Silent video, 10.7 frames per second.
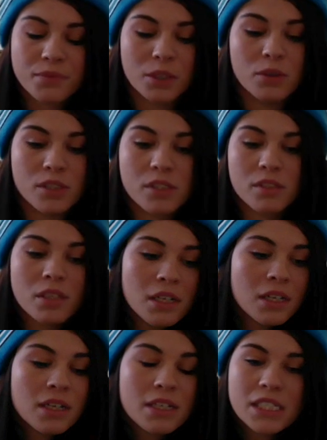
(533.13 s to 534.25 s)
it was
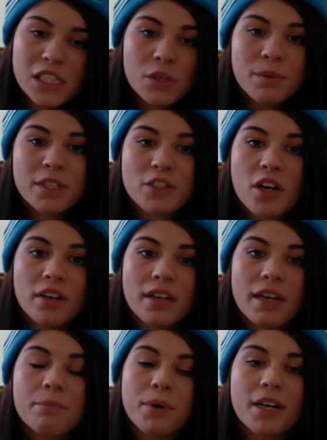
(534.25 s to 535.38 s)
still a big chunk,
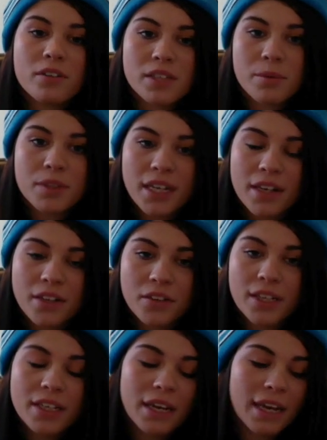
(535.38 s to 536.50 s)
but I was able to handle
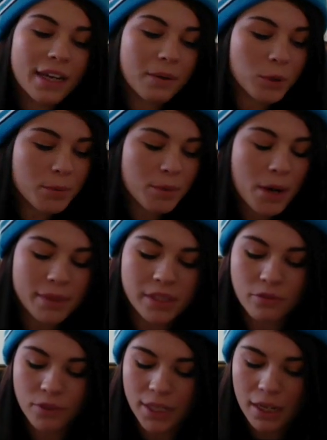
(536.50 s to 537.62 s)
it, and I'm really proud of
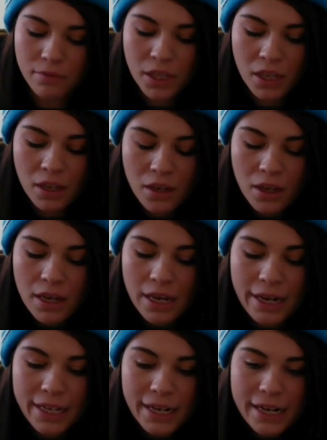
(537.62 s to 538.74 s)
myself for that. And
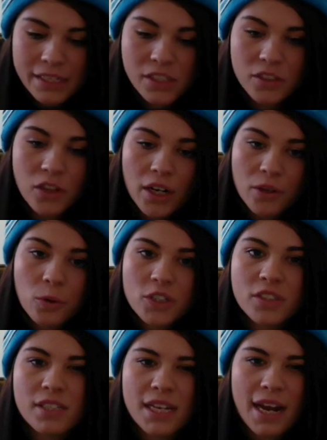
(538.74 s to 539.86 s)
I get asked a lot of
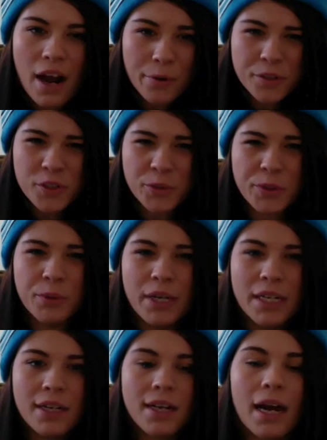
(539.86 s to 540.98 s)
questions like, how did you do
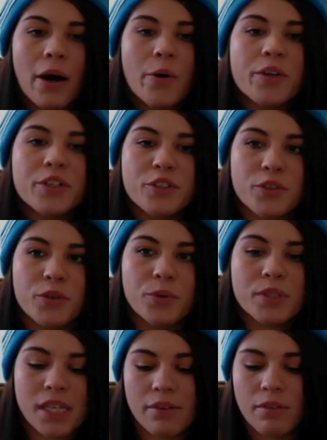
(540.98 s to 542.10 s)
it? How did you
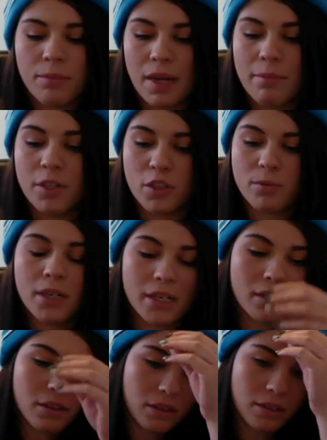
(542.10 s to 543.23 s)
save up that much
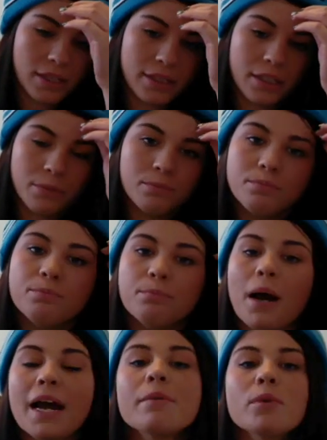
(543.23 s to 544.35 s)
money? They're
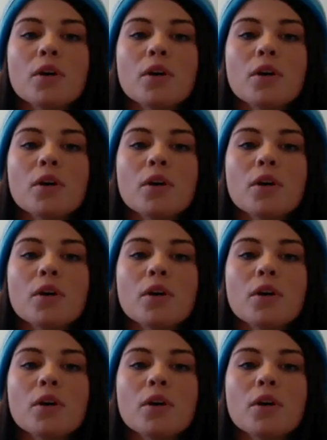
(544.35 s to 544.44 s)
mind